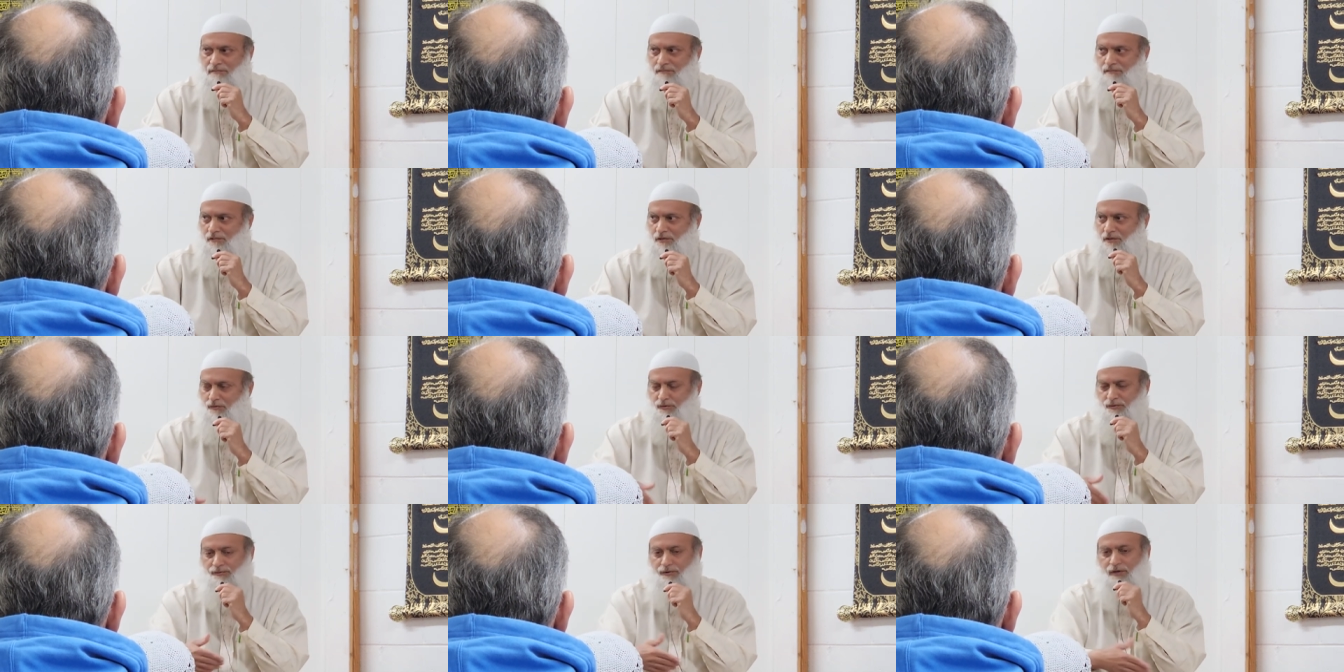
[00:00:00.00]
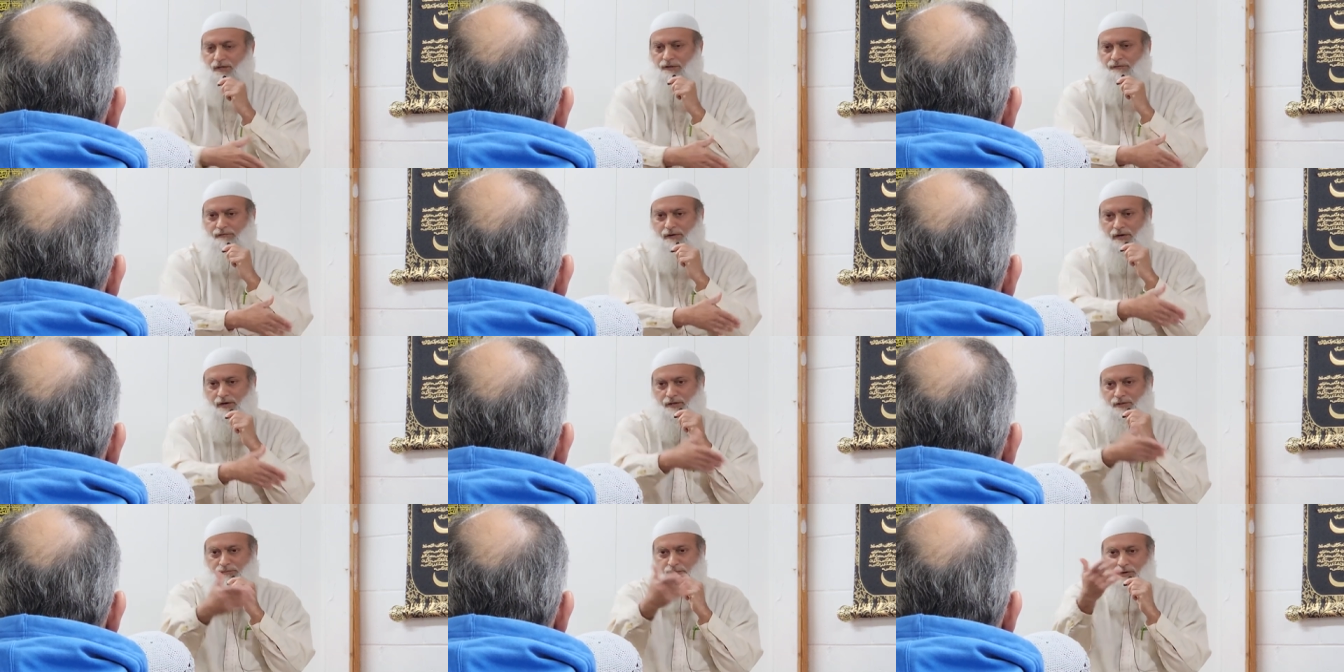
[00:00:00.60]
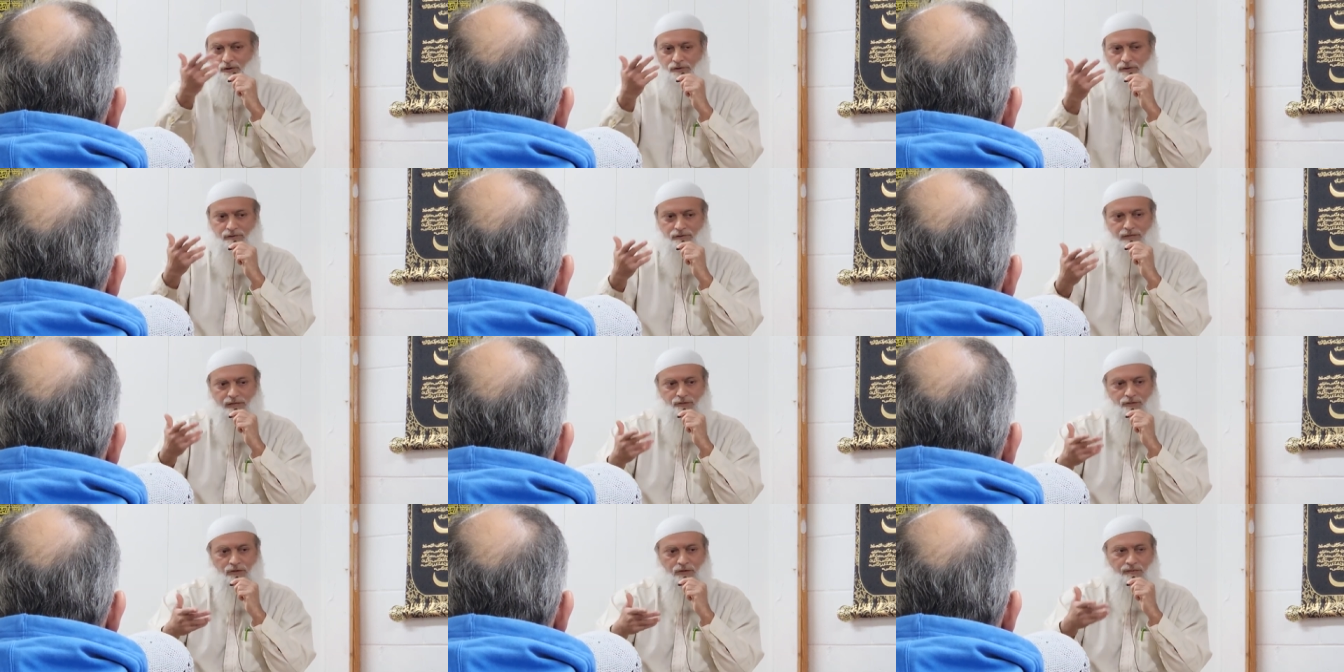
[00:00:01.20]
You know, we read the various miracles
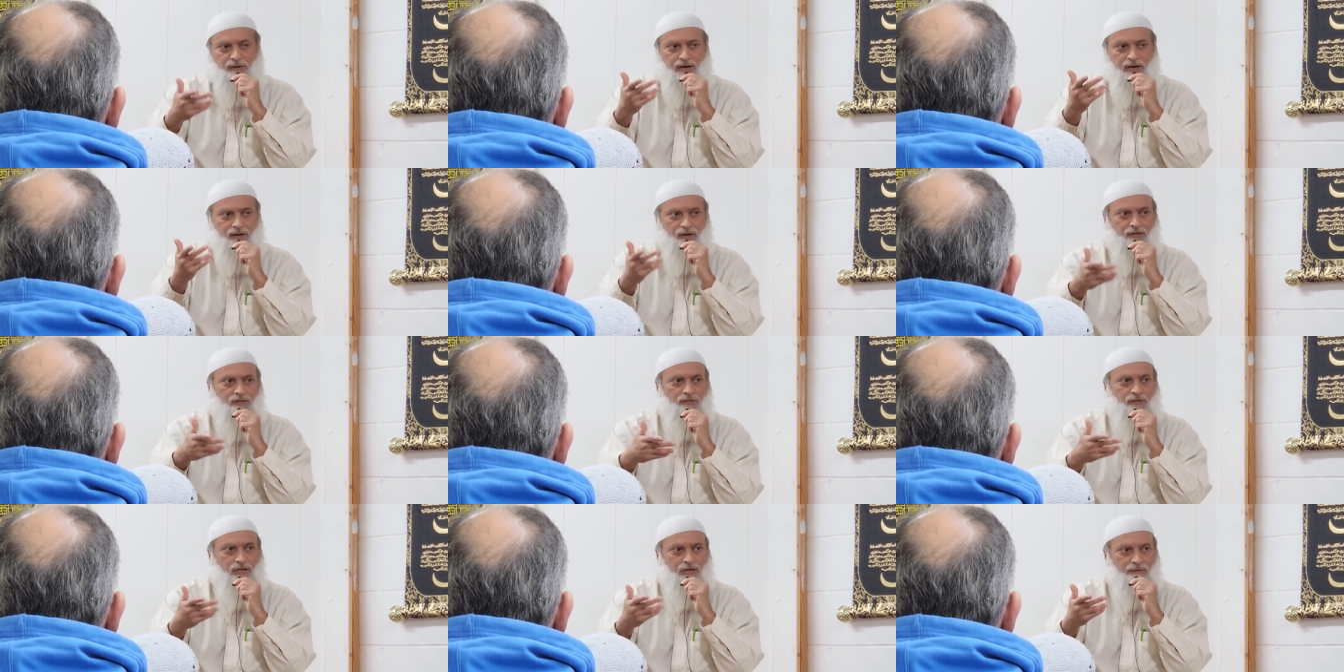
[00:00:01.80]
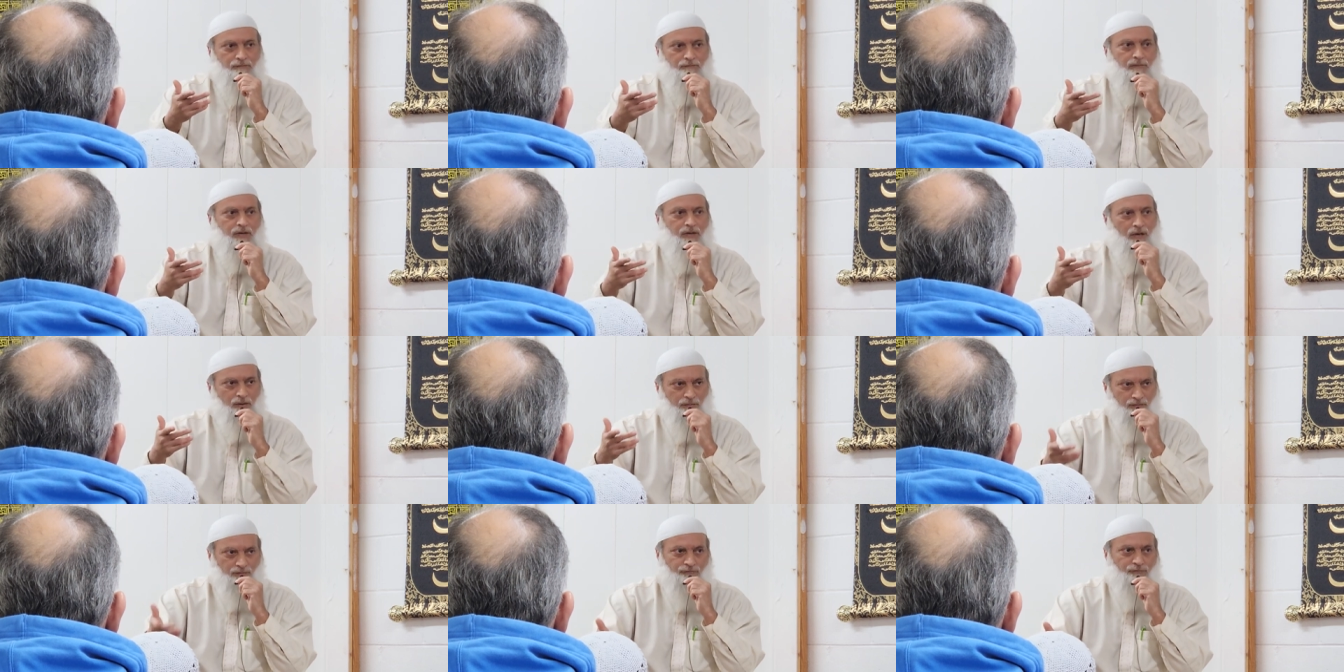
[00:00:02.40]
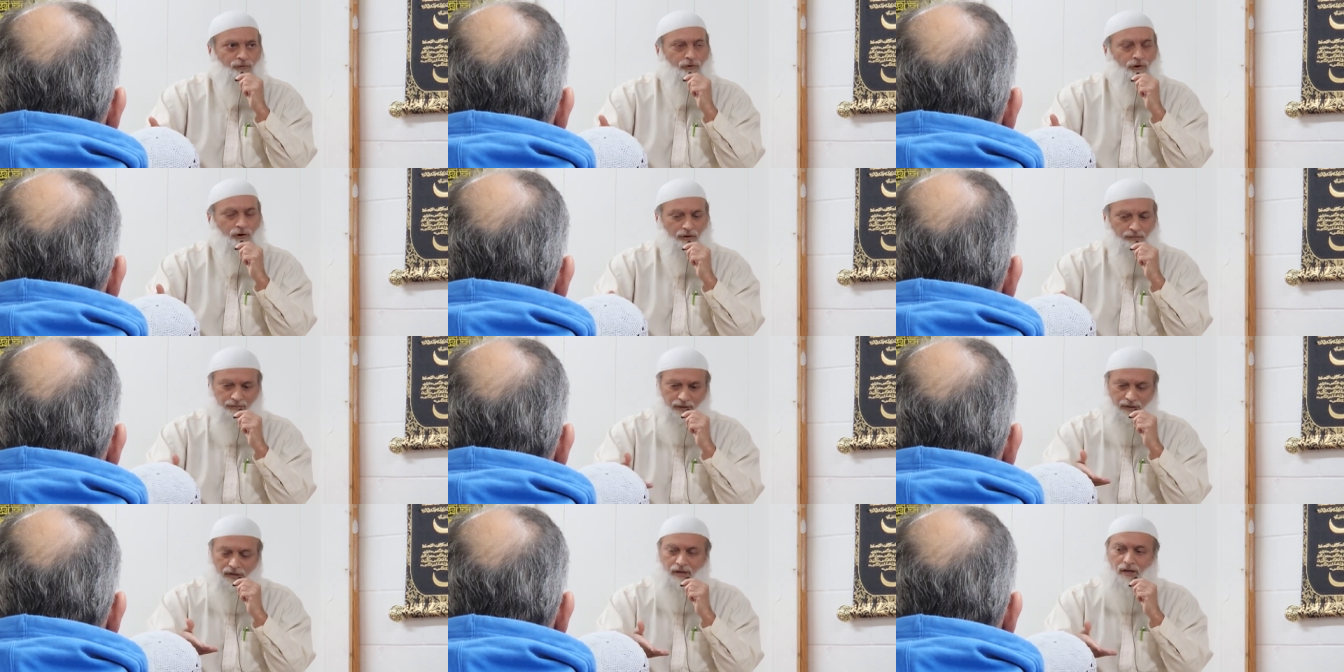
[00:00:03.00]
that Sulaiman salam
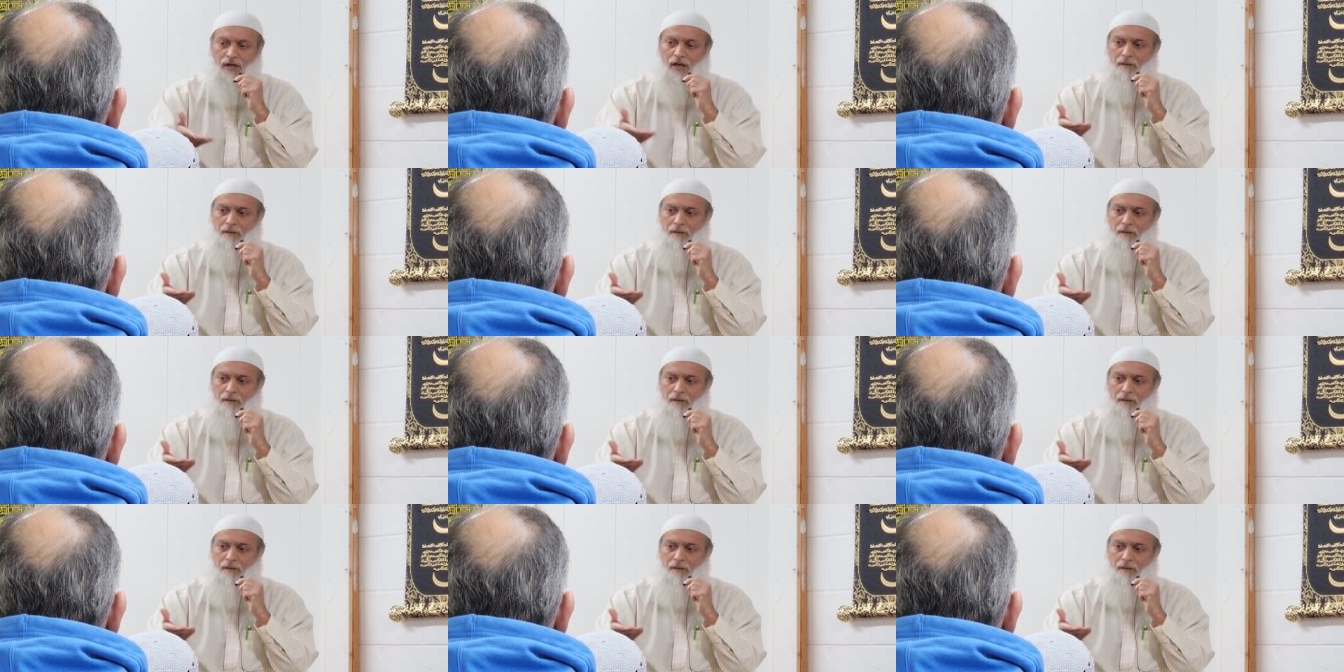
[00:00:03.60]
performed.